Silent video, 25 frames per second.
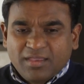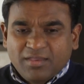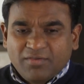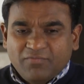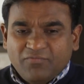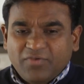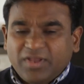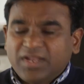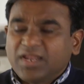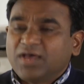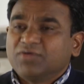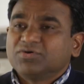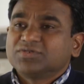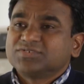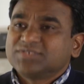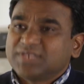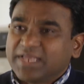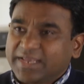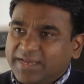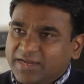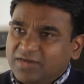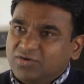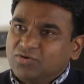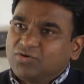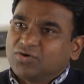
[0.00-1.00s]
when our
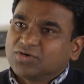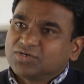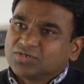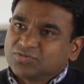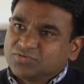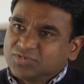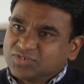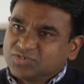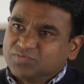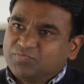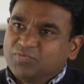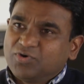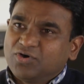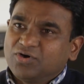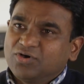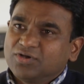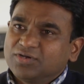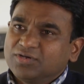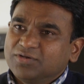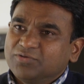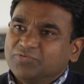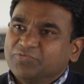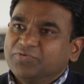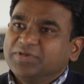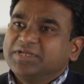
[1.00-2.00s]
second daughter was
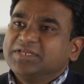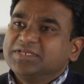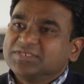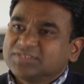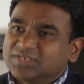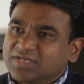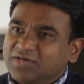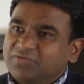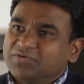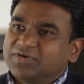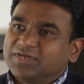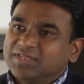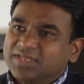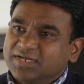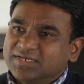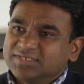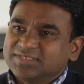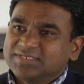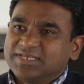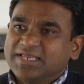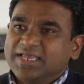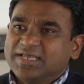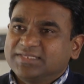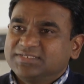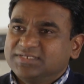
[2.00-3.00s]
born, we discovered that
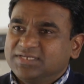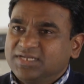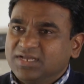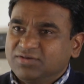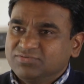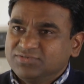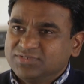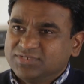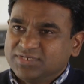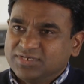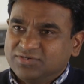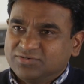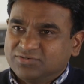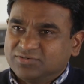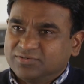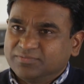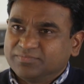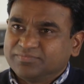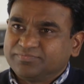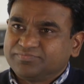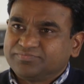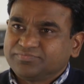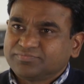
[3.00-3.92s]
she has a Down syndrome.